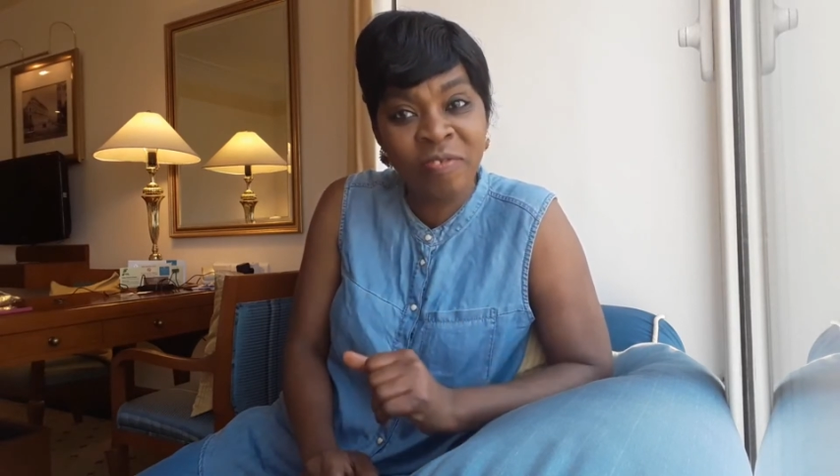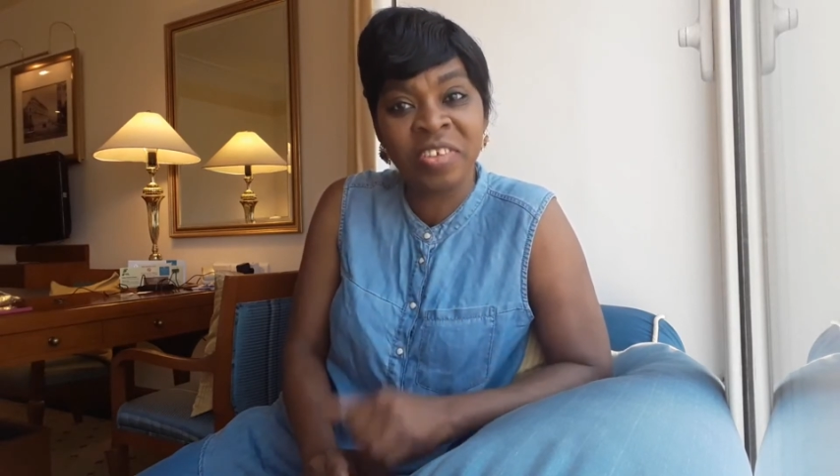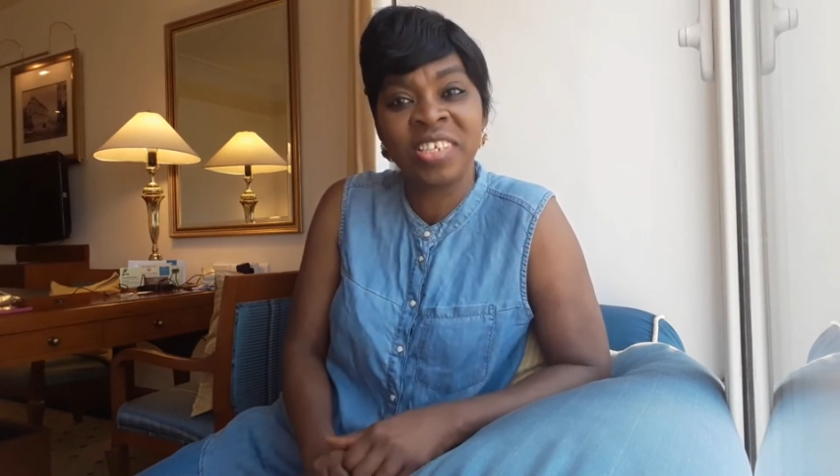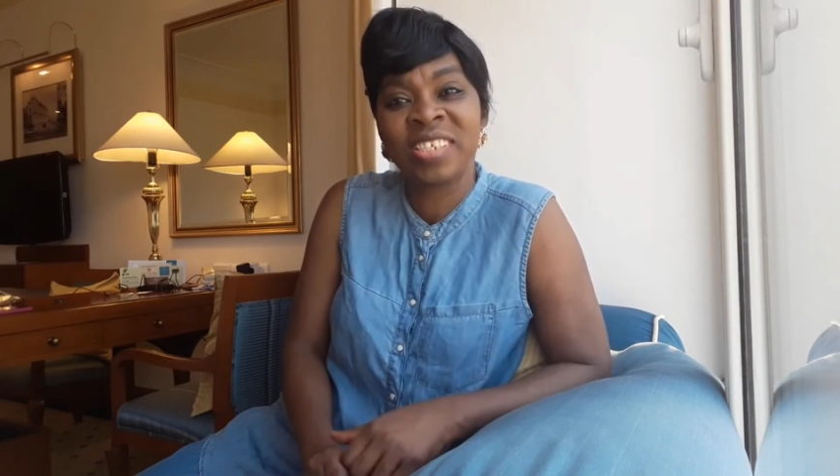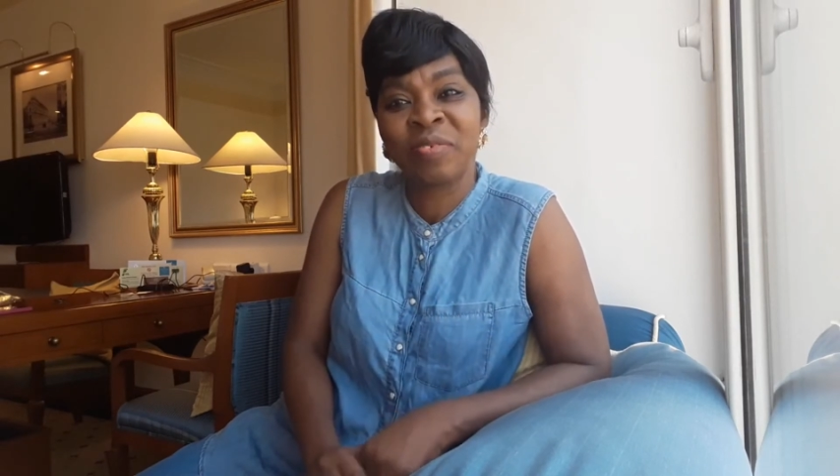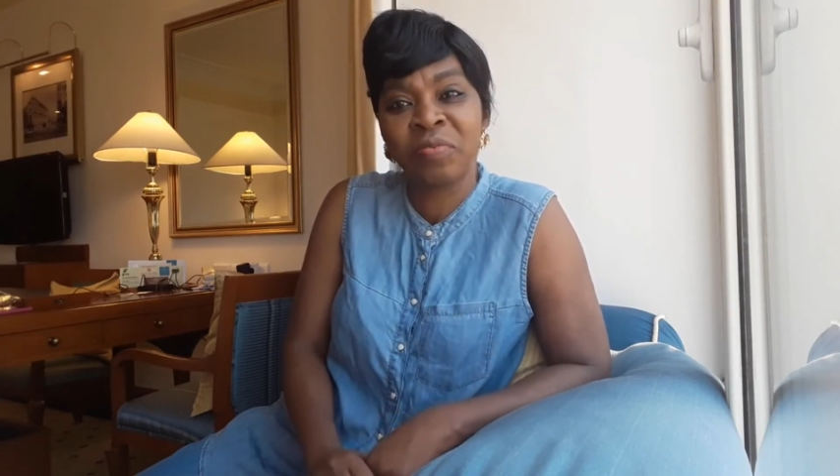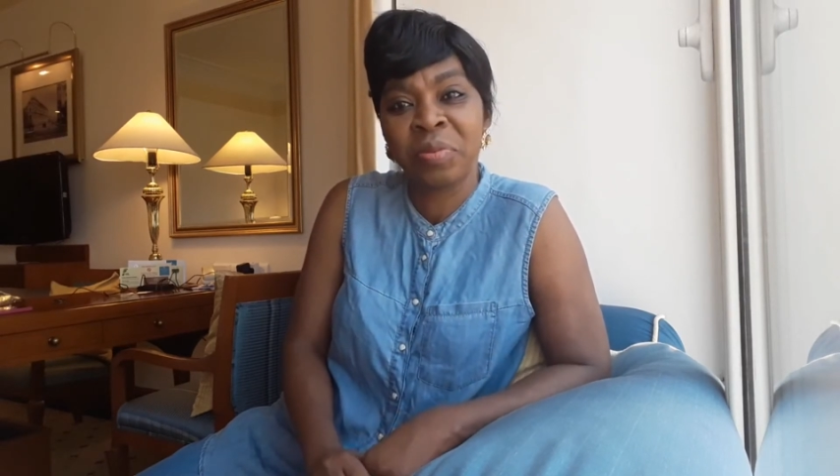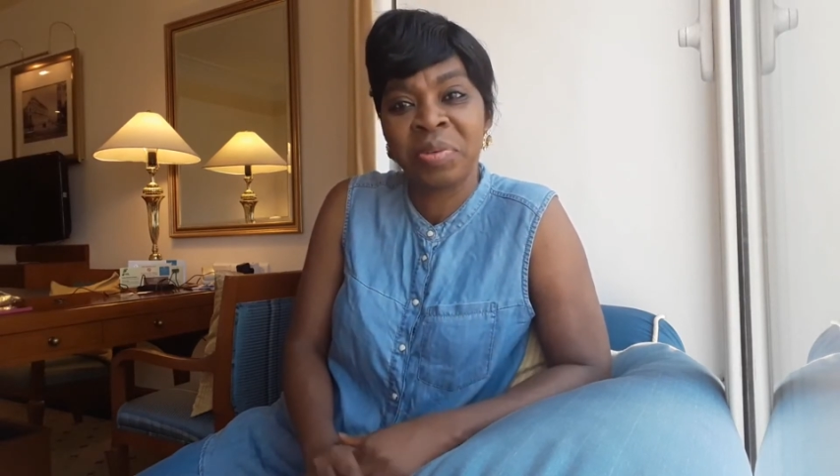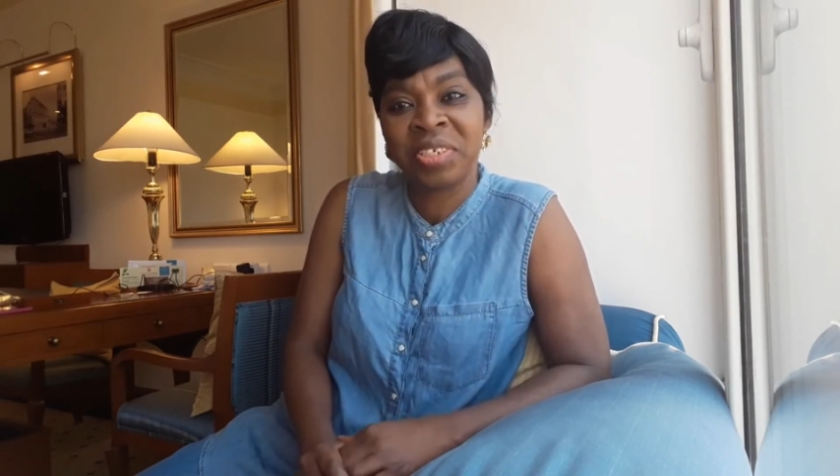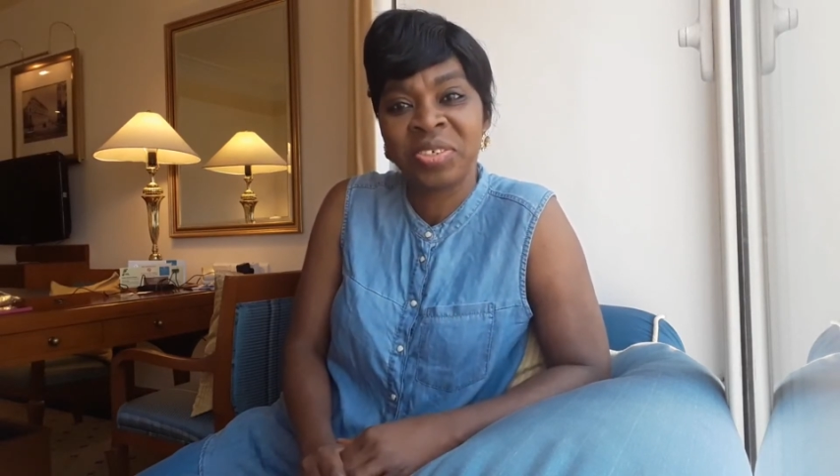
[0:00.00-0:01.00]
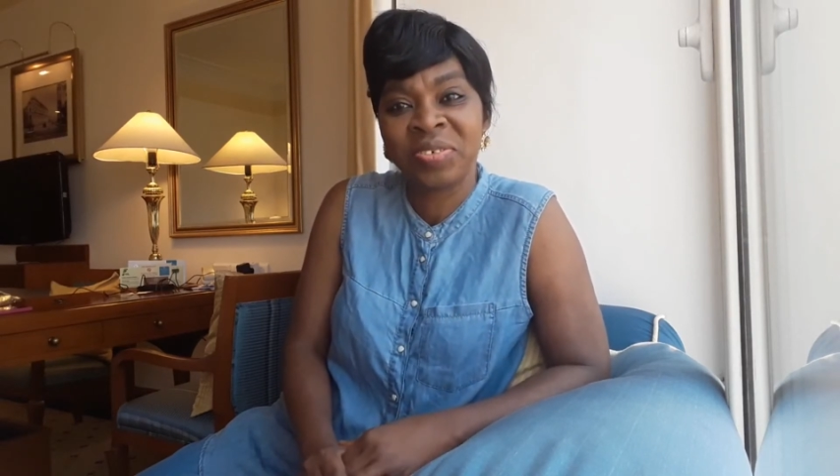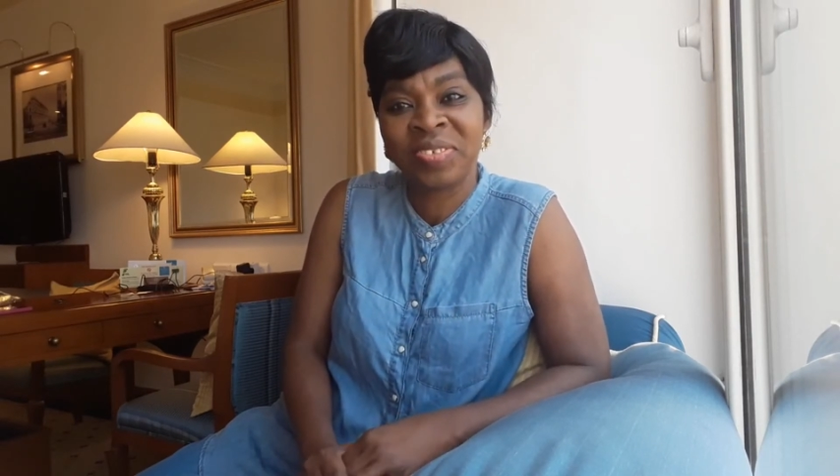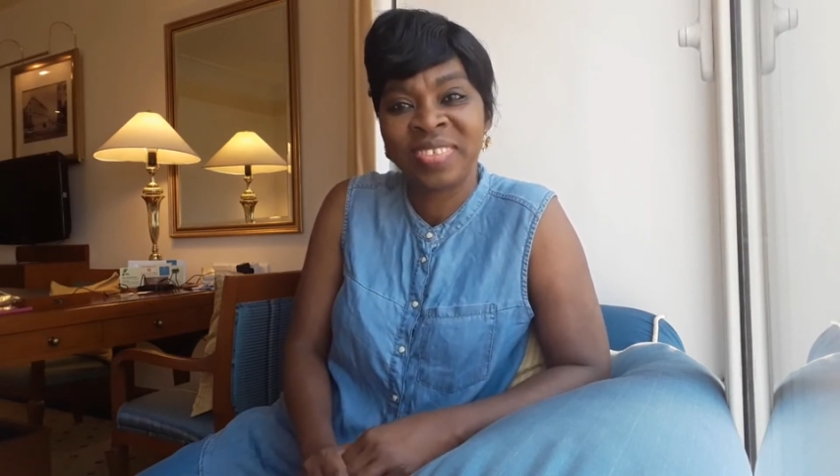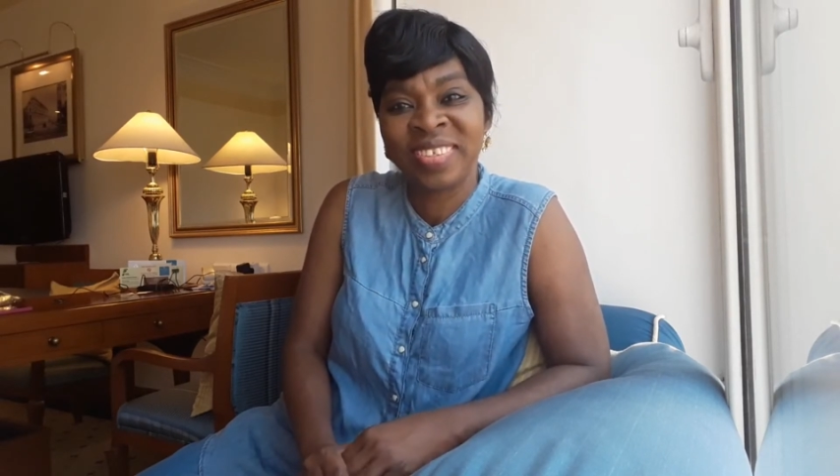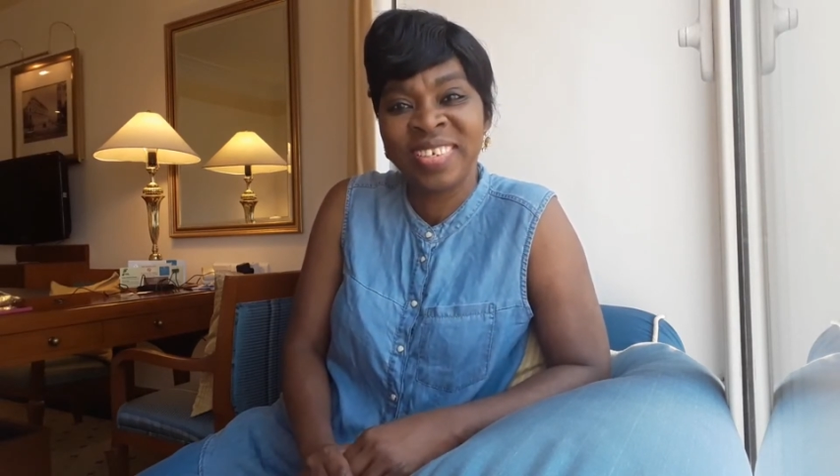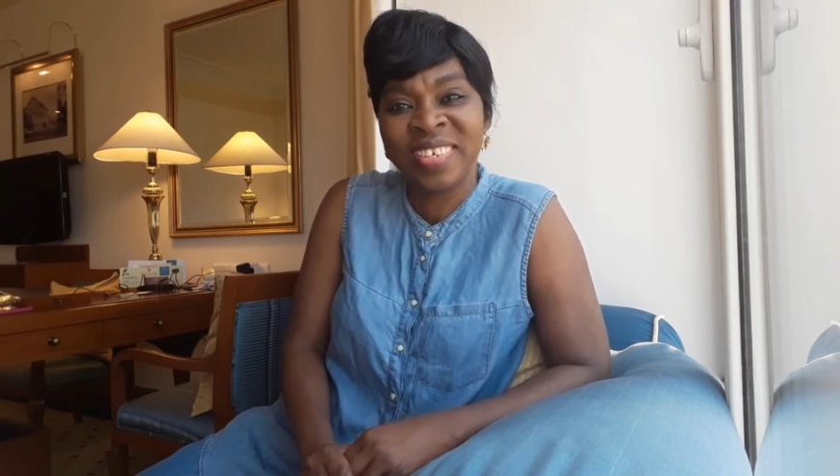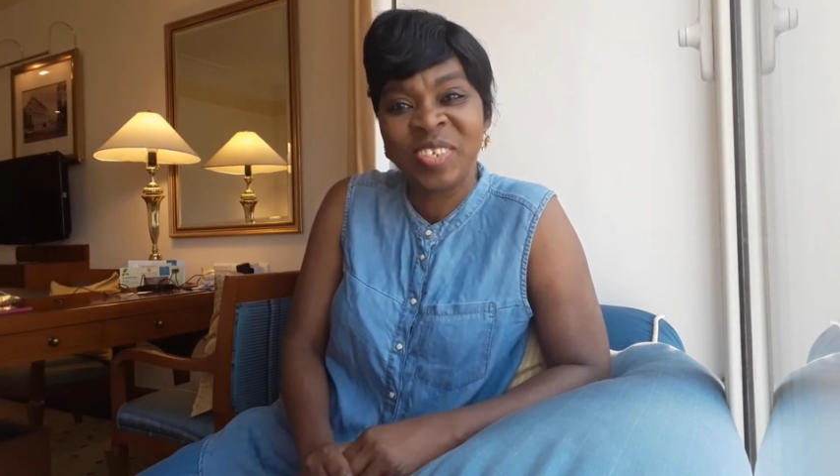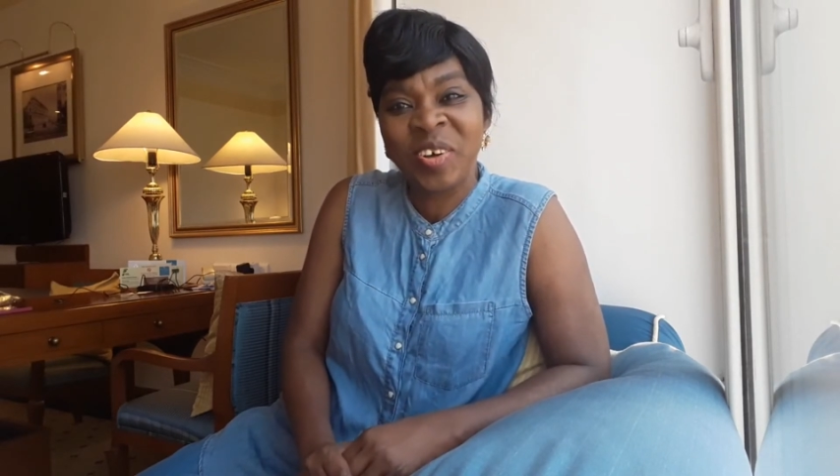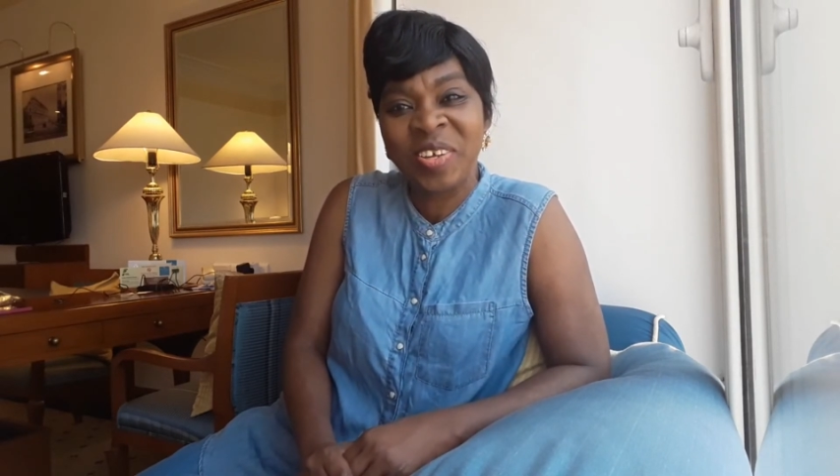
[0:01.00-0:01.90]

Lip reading: for this information. So